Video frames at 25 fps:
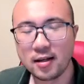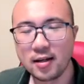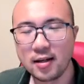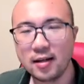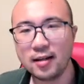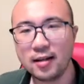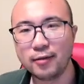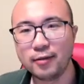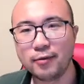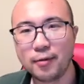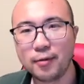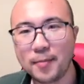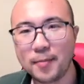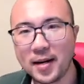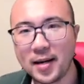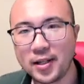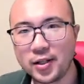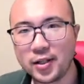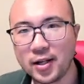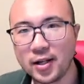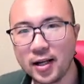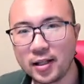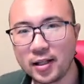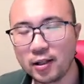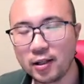
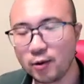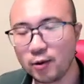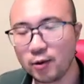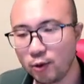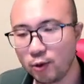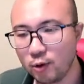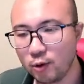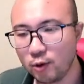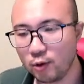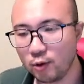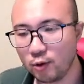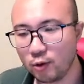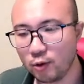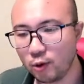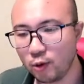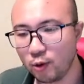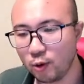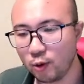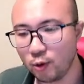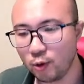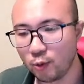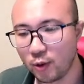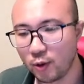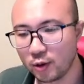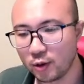information, and
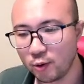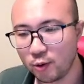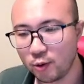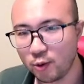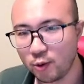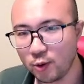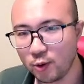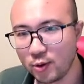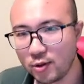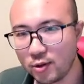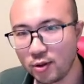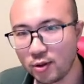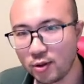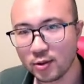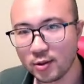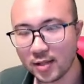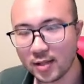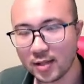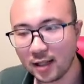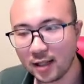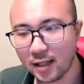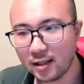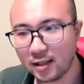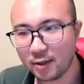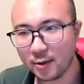you want to use those
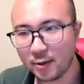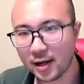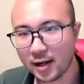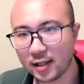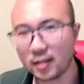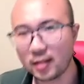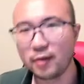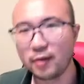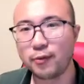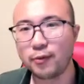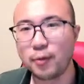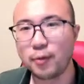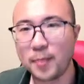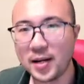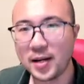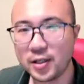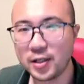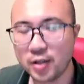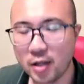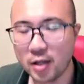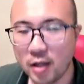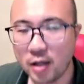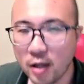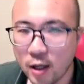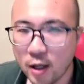indirect
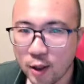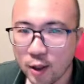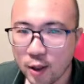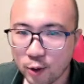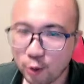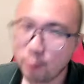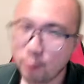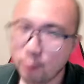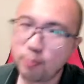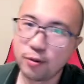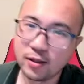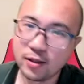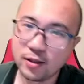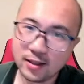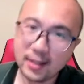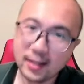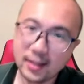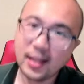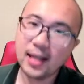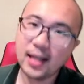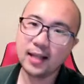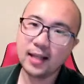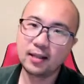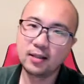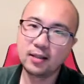information to
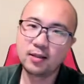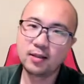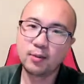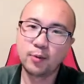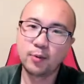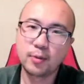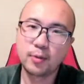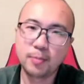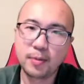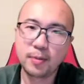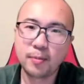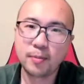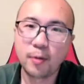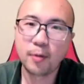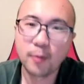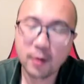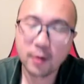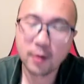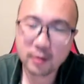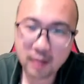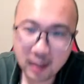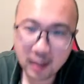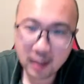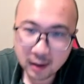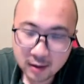predict what people will
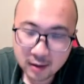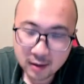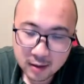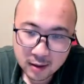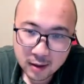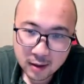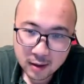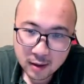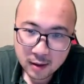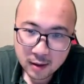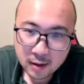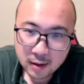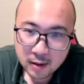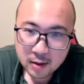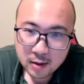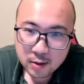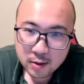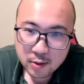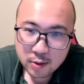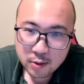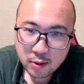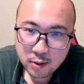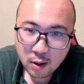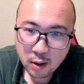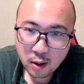think.
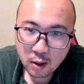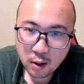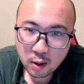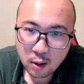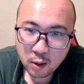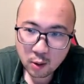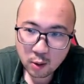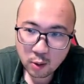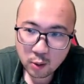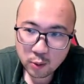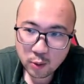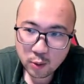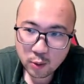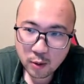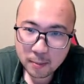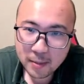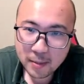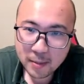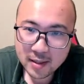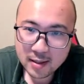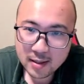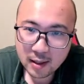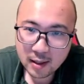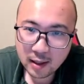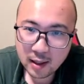So you're
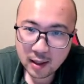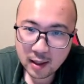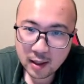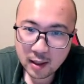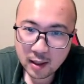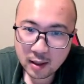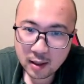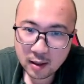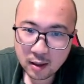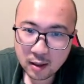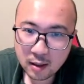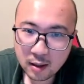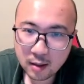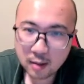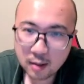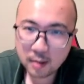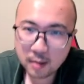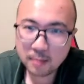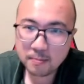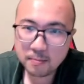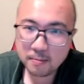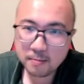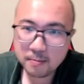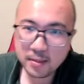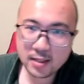basically
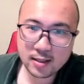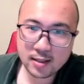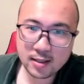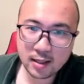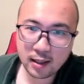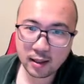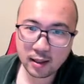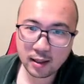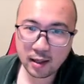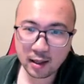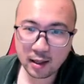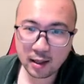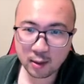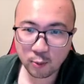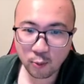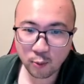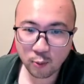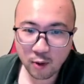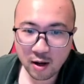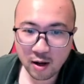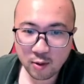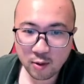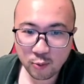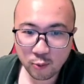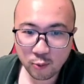missing like
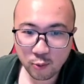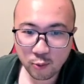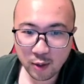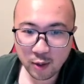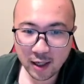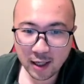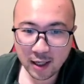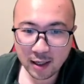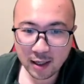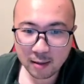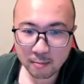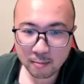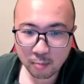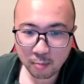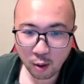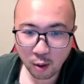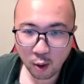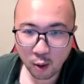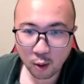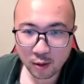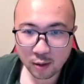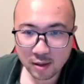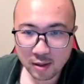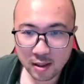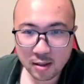one really
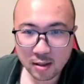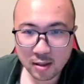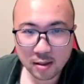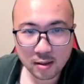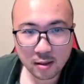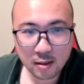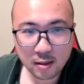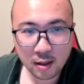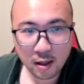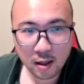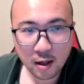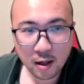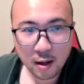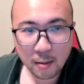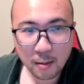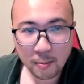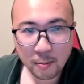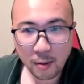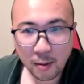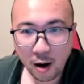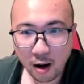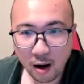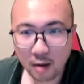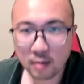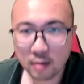important
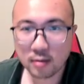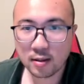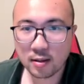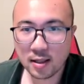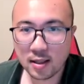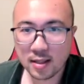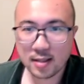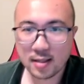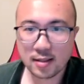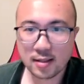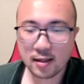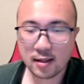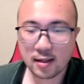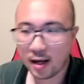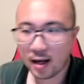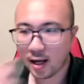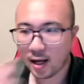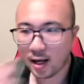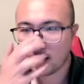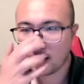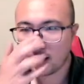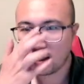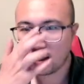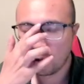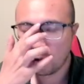part is
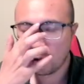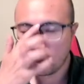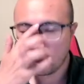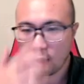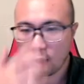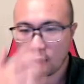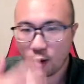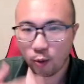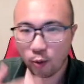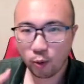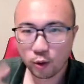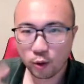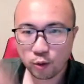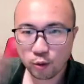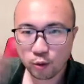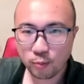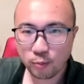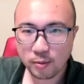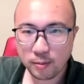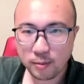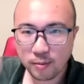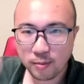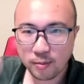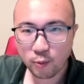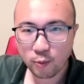like, what do
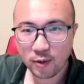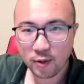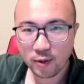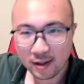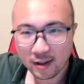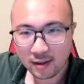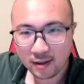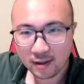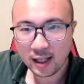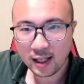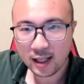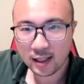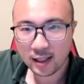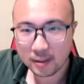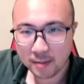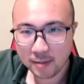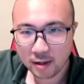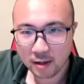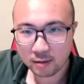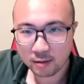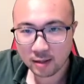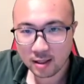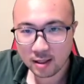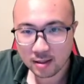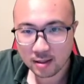people really think
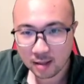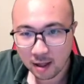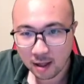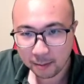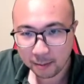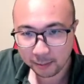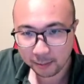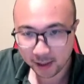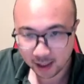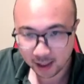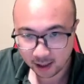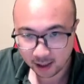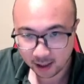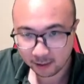about this company?